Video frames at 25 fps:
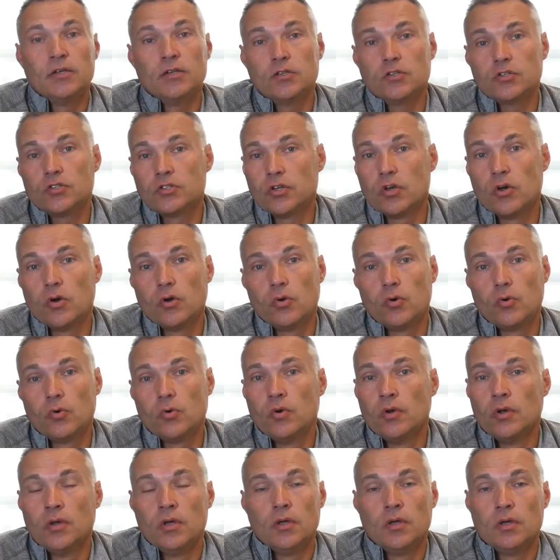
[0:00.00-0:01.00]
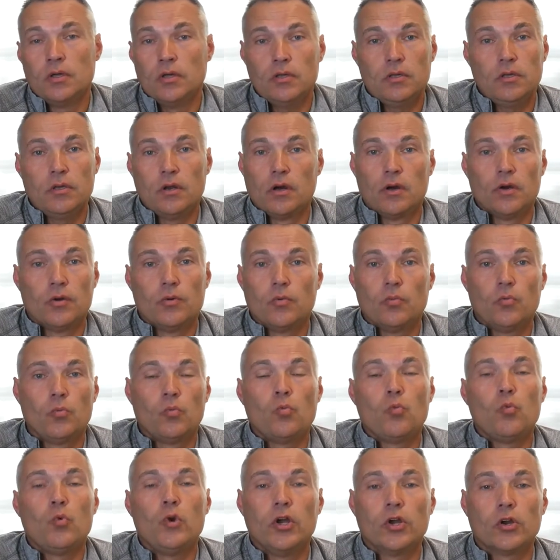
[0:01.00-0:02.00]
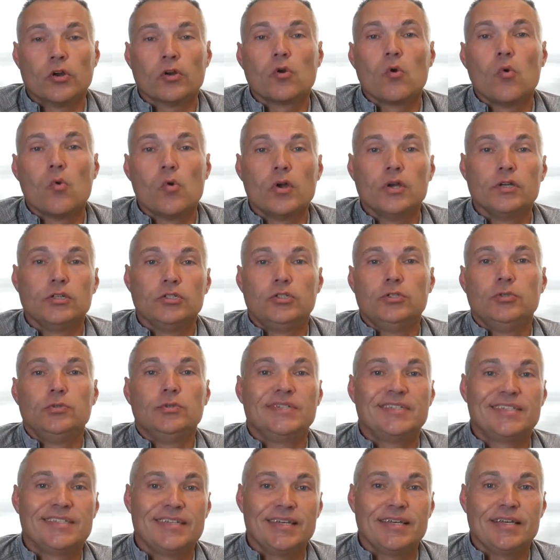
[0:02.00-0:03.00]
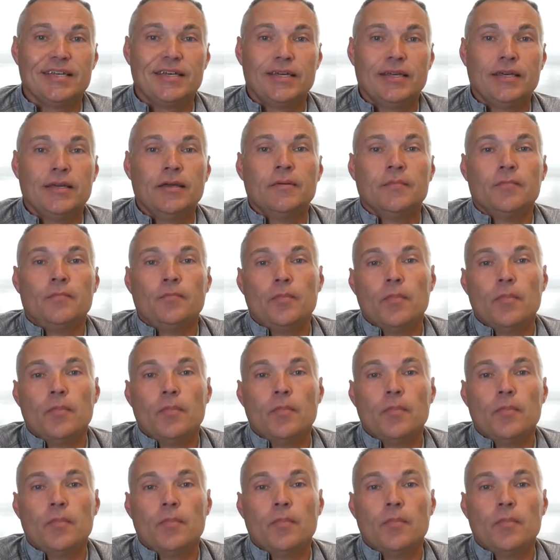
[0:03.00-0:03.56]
So, we're going to see